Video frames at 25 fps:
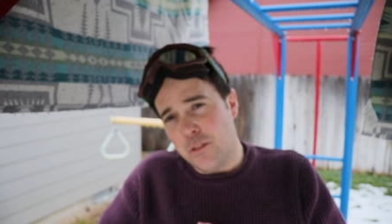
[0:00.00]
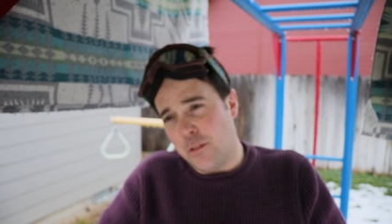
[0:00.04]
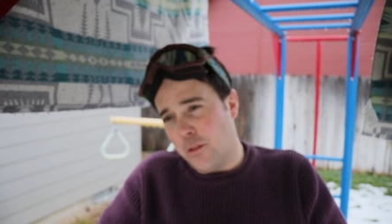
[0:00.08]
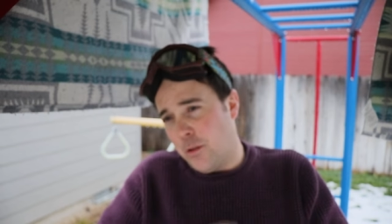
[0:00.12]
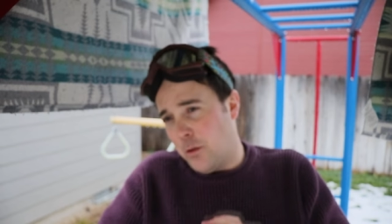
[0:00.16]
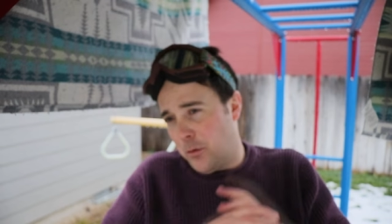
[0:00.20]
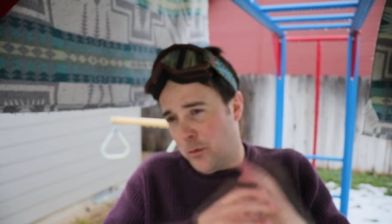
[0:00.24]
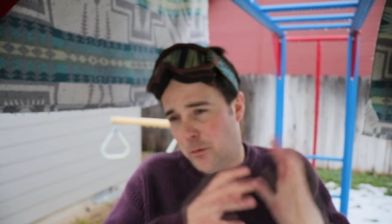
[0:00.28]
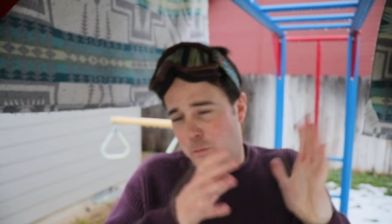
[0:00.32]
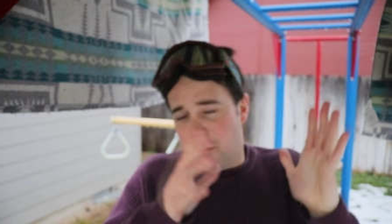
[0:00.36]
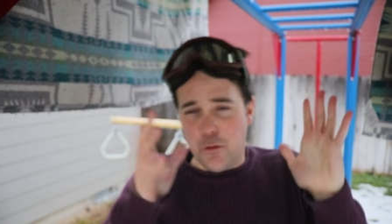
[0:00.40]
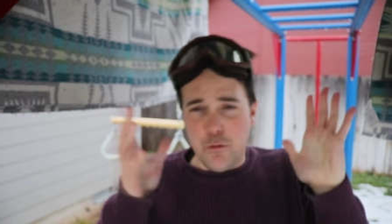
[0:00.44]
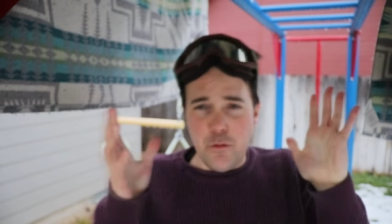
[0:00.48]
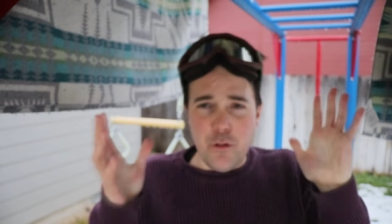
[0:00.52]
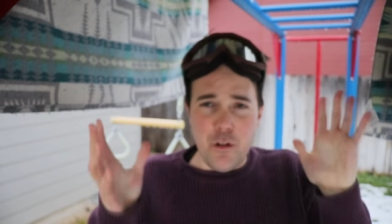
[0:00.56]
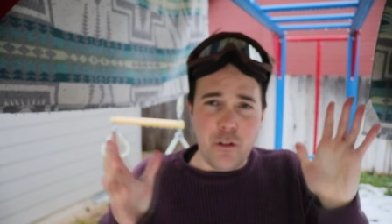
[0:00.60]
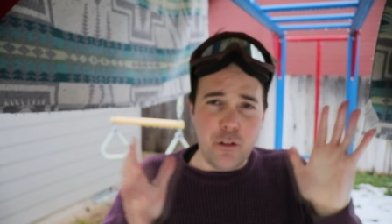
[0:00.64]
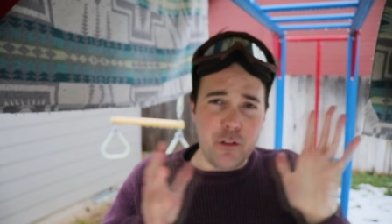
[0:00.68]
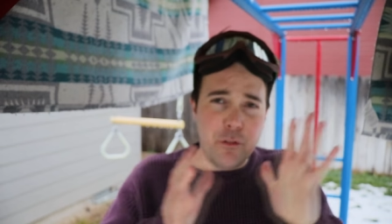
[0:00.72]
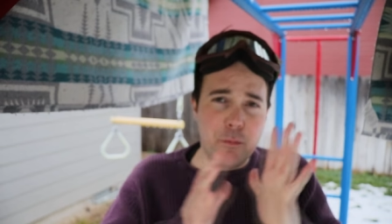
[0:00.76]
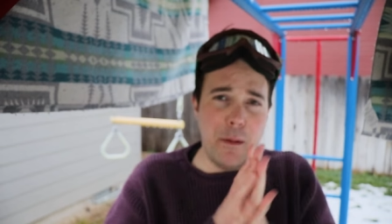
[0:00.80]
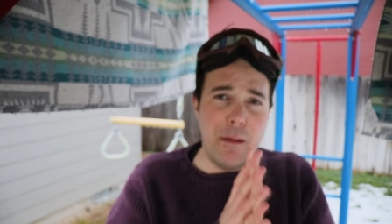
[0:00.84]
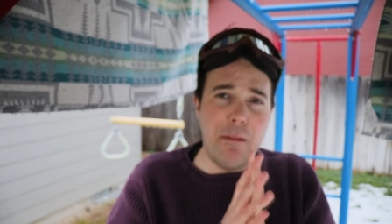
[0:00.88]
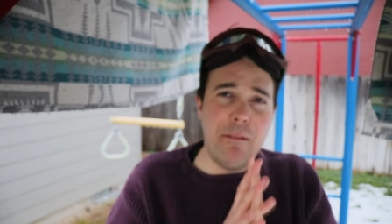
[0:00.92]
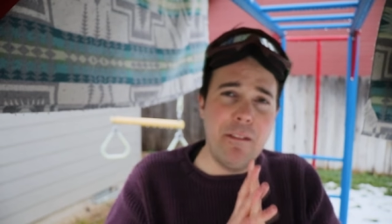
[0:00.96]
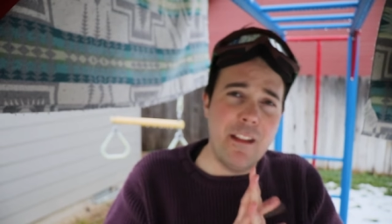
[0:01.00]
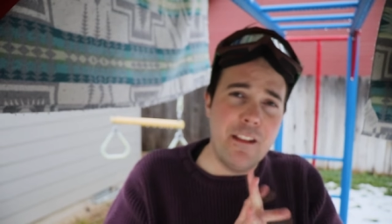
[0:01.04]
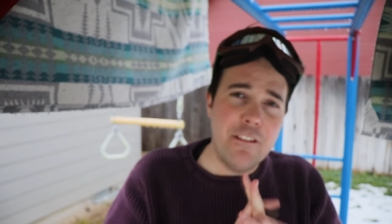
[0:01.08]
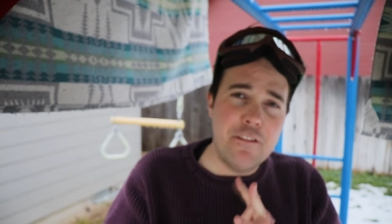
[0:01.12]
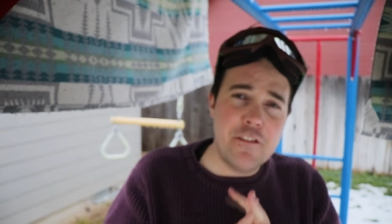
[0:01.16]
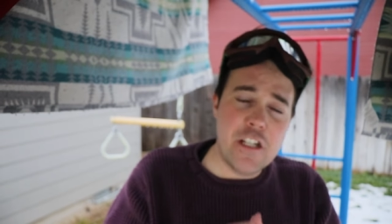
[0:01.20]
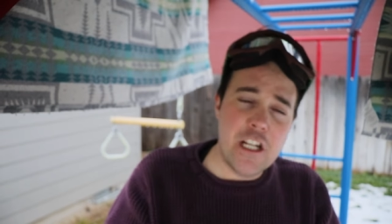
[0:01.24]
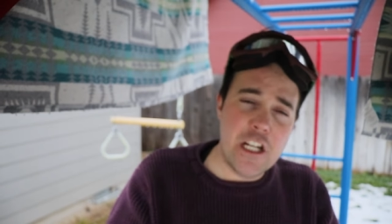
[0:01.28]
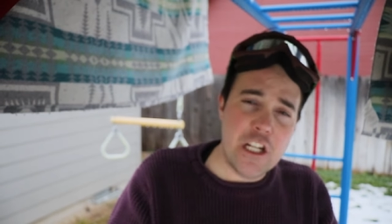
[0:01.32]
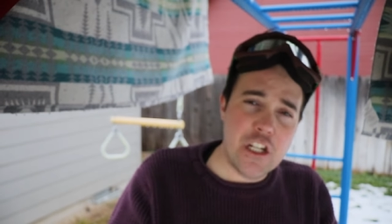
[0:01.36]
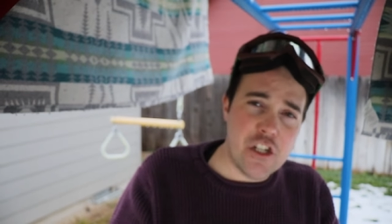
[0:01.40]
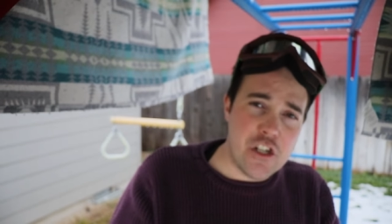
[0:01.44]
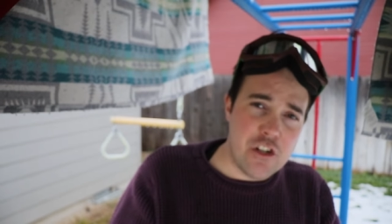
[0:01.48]
so who knows, maybe they've
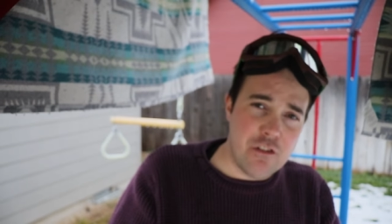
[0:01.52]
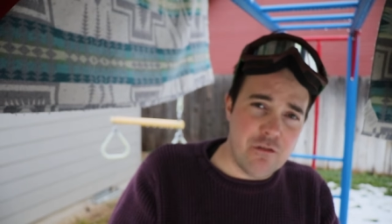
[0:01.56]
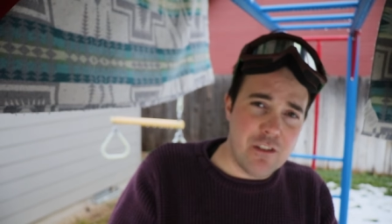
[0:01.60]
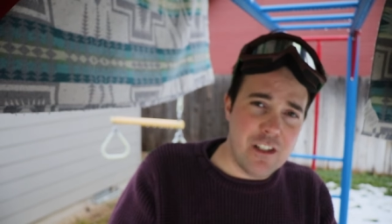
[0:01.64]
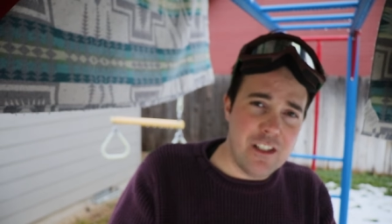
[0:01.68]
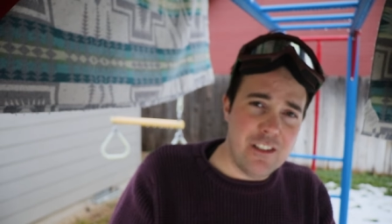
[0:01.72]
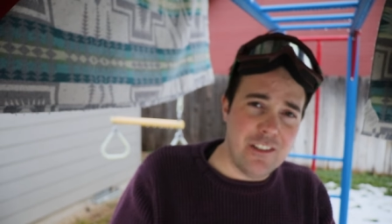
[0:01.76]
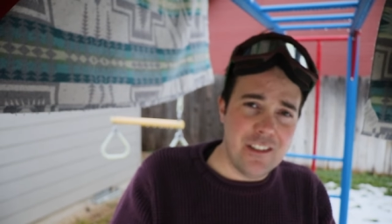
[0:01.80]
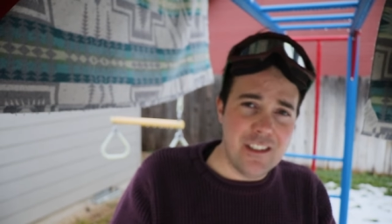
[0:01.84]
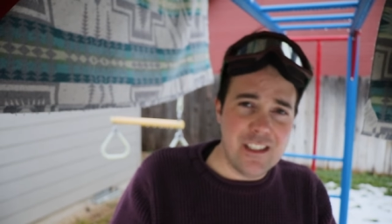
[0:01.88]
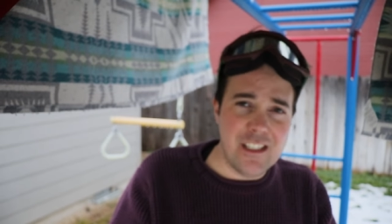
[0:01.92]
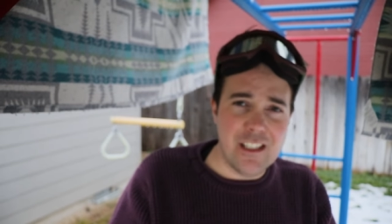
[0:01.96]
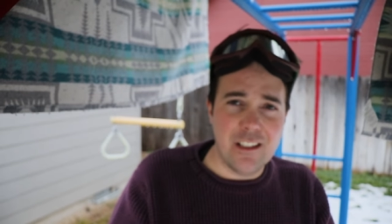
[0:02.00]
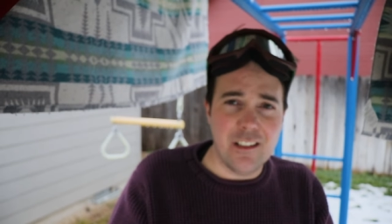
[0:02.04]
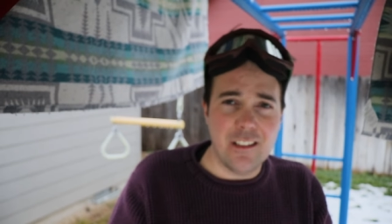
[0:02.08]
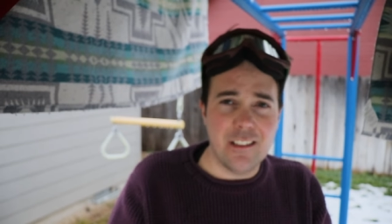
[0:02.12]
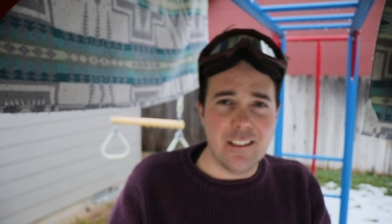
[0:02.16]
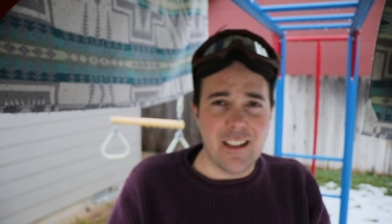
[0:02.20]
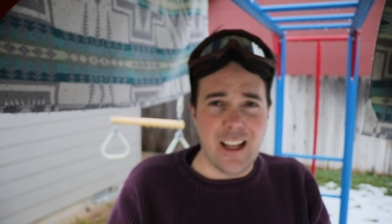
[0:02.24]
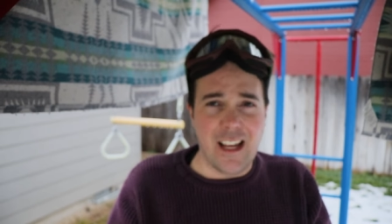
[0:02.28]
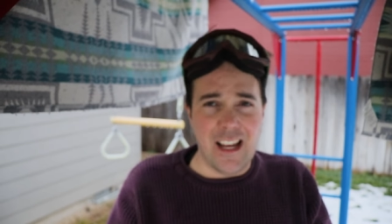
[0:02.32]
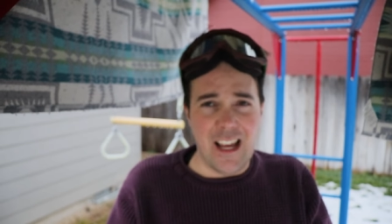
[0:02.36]
changed in recent years.